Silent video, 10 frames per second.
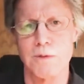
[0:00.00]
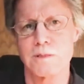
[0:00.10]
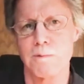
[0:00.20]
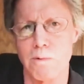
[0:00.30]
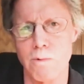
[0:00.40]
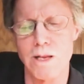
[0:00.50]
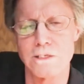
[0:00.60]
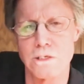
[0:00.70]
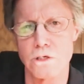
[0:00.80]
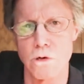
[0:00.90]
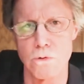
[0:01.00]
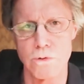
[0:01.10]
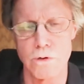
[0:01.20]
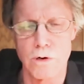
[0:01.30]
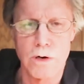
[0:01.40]
It means I'm going to raise a
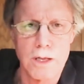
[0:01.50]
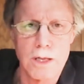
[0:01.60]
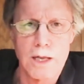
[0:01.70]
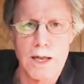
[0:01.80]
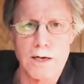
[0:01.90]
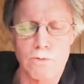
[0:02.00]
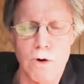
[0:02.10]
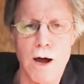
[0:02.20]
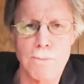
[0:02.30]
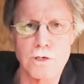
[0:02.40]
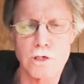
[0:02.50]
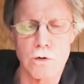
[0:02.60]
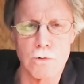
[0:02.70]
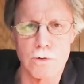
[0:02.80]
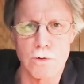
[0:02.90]
shoulder and drop a
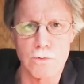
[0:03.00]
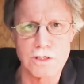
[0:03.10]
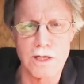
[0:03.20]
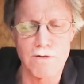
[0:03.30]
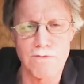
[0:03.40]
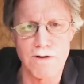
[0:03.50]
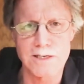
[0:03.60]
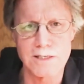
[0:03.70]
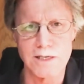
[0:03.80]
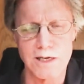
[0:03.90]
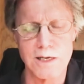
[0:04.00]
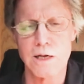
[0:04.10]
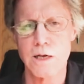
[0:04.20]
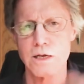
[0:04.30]
shoulder, which then affects the